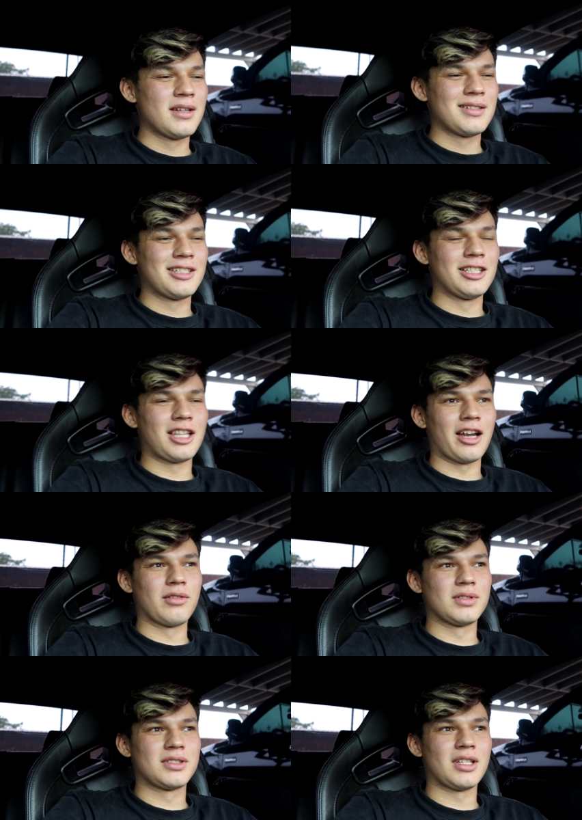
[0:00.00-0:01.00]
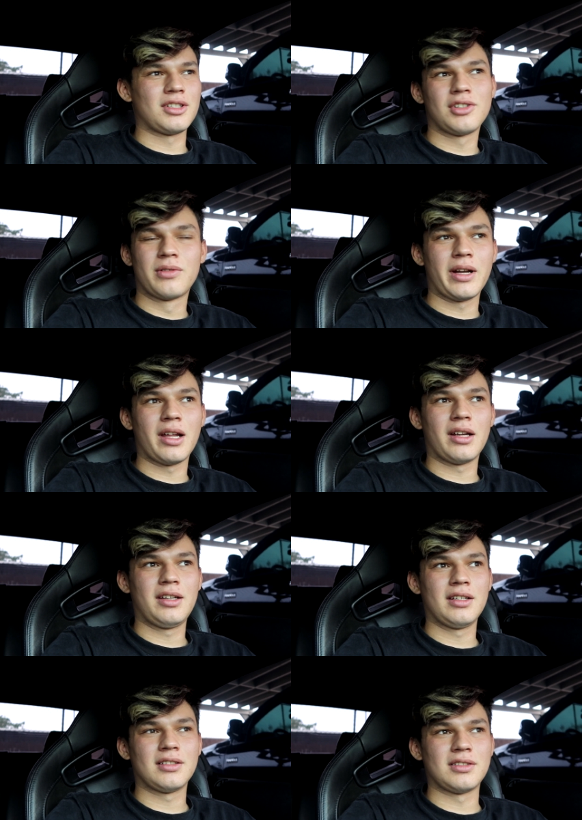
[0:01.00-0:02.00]
she thought it was such a great
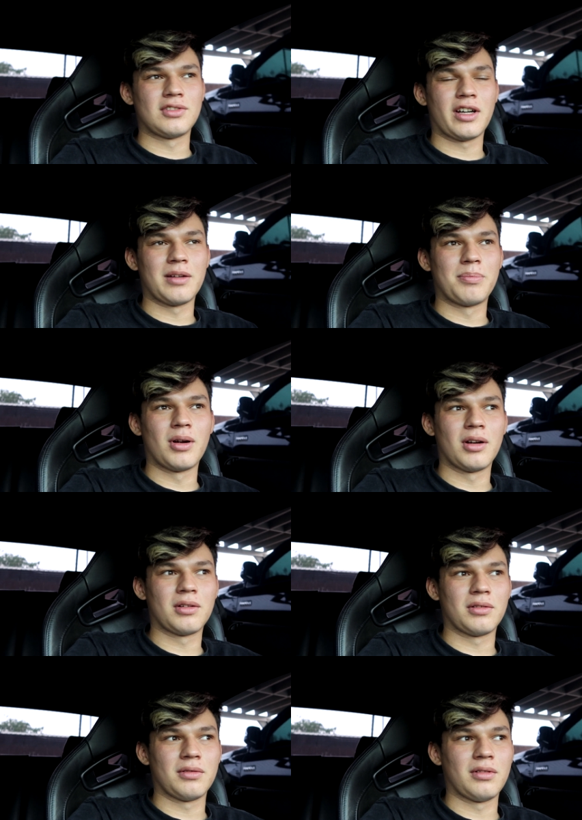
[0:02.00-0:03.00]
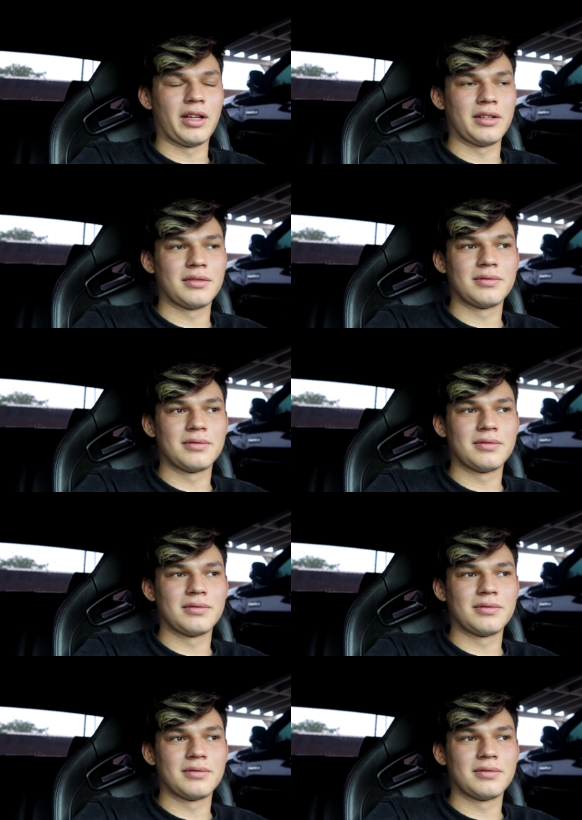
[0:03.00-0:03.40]
idea to try to park like